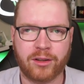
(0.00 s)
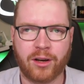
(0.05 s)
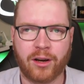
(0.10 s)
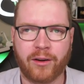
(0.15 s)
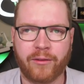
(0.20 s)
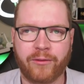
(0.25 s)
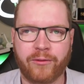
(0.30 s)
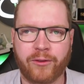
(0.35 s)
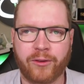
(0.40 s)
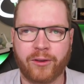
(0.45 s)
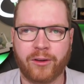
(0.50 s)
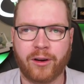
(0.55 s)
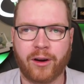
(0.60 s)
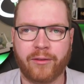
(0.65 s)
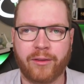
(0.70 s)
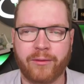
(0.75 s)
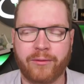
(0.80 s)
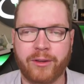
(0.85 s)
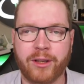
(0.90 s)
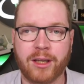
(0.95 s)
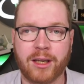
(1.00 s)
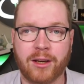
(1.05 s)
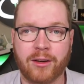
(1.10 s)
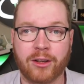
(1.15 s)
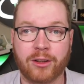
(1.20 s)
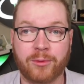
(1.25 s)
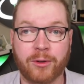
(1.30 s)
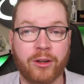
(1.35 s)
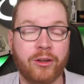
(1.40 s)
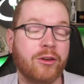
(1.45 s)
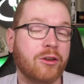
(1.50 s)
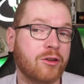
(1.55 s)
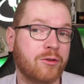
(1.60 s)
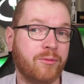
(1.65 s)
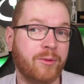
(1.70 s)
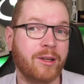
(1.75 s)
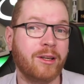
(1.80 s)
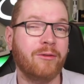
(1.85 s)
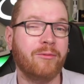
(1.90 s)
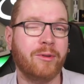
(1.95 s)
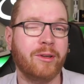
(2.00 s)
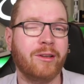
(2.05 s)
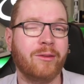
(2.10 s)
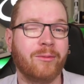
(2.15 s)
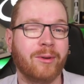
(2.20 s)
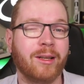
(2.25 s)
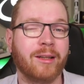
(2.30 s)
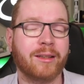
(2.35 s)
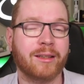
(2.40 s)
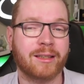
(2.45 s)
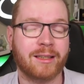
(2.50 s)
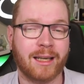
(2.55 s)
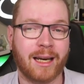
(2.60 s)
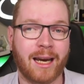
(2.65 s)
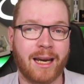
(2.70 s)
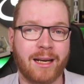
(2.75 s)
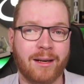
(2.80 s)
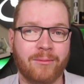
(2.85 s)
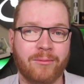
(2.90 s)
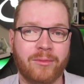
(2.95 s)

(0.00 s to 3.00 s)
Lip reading: of the fleet carriers, which looks really, really well designed.